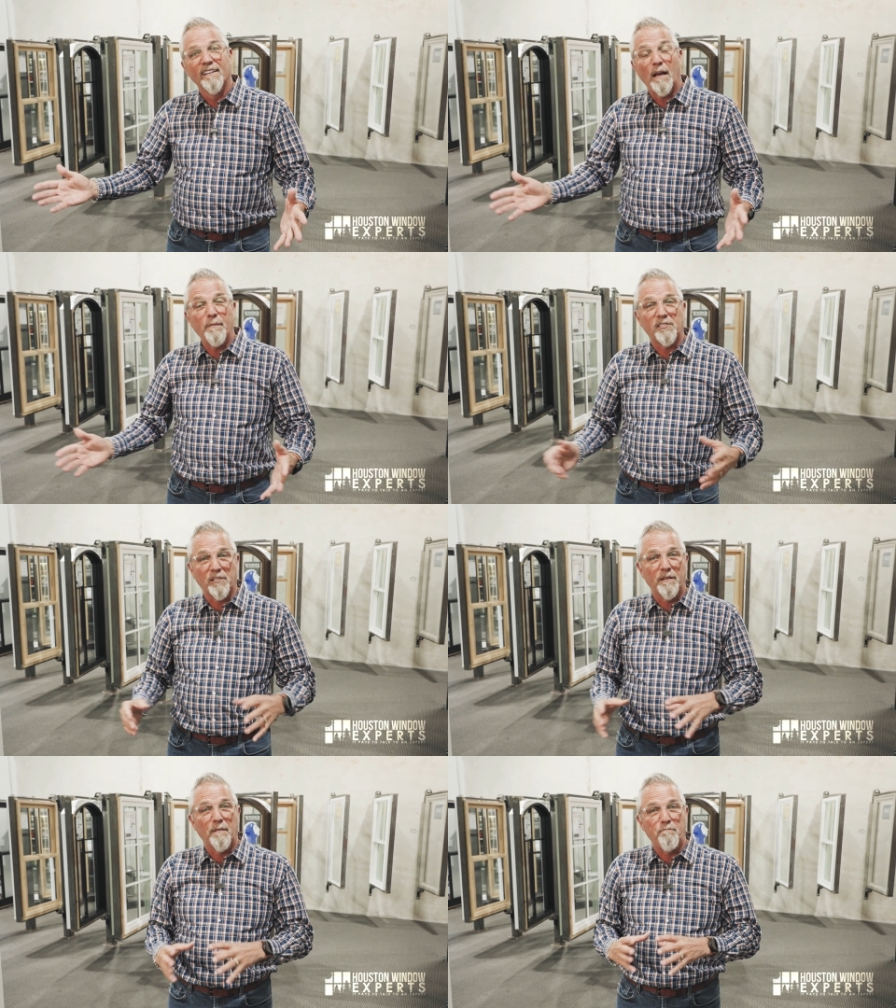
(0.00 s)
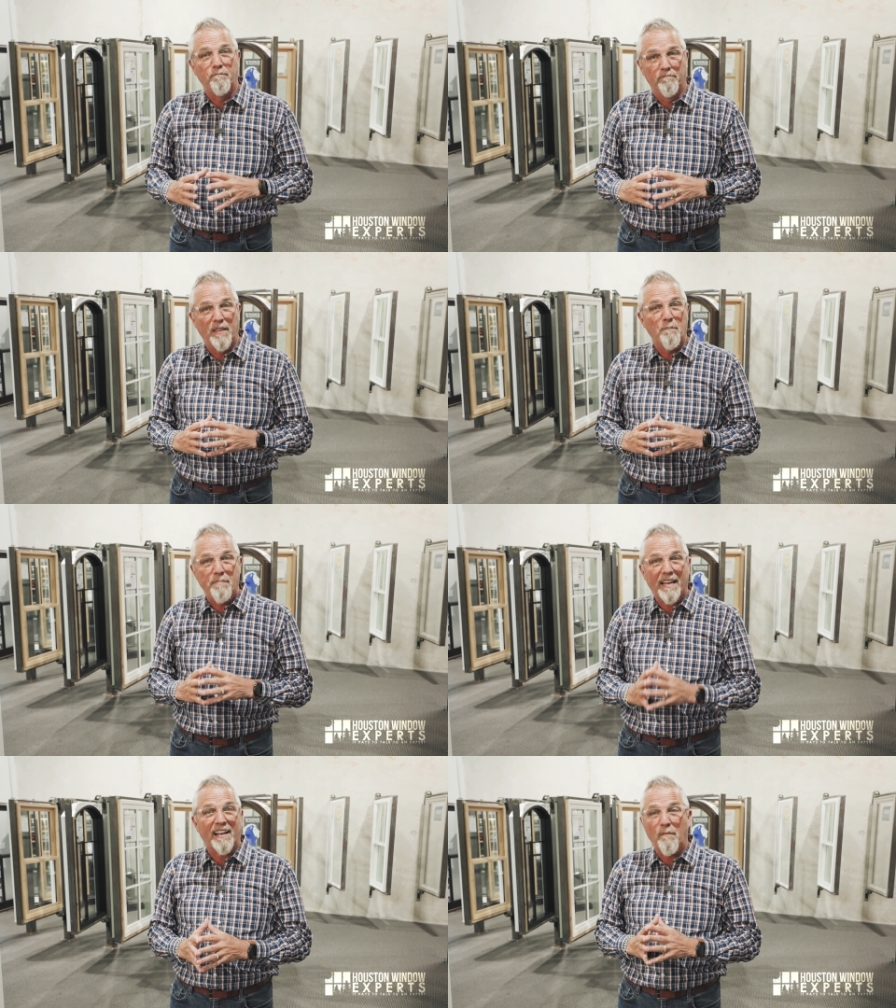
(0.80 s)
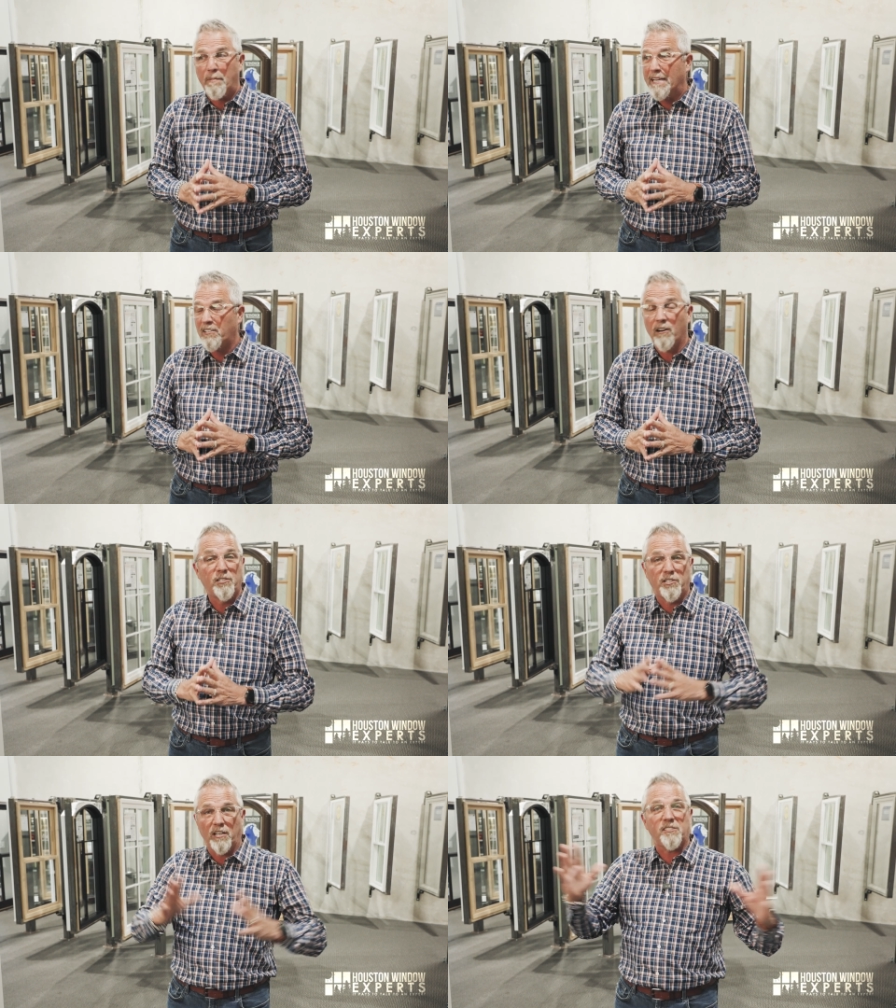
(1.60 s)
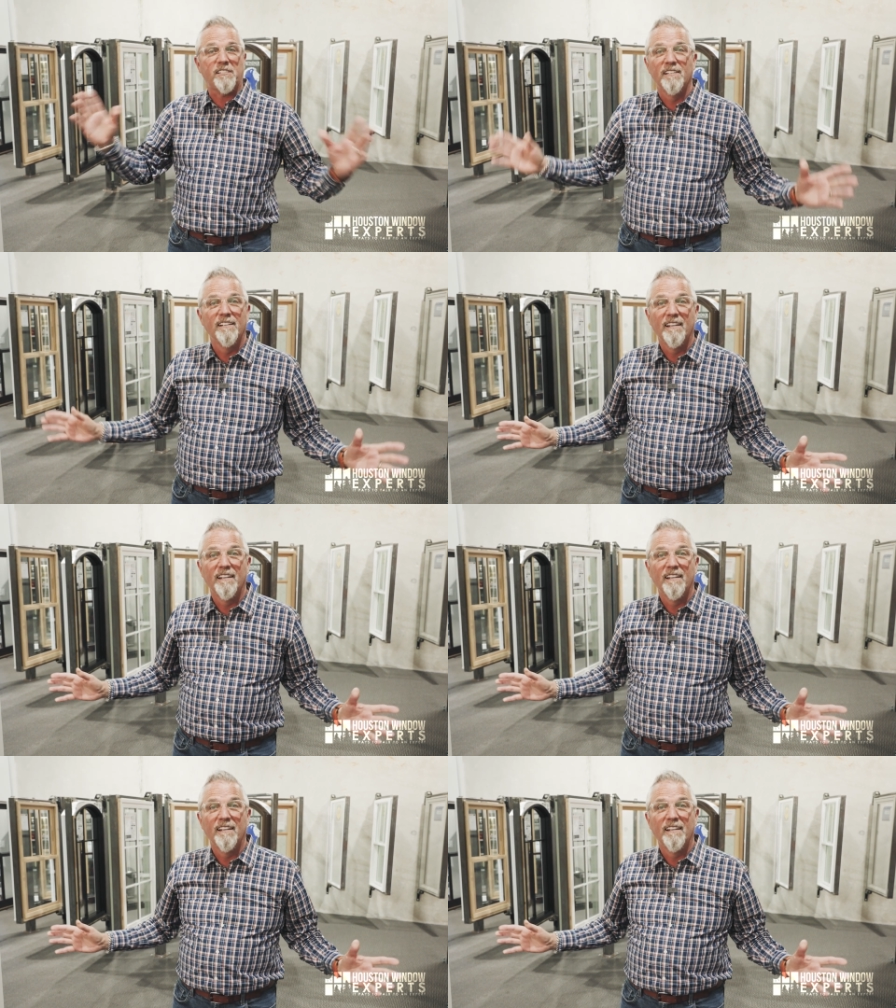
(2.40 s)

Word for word: I mean, some of the, the big companies are just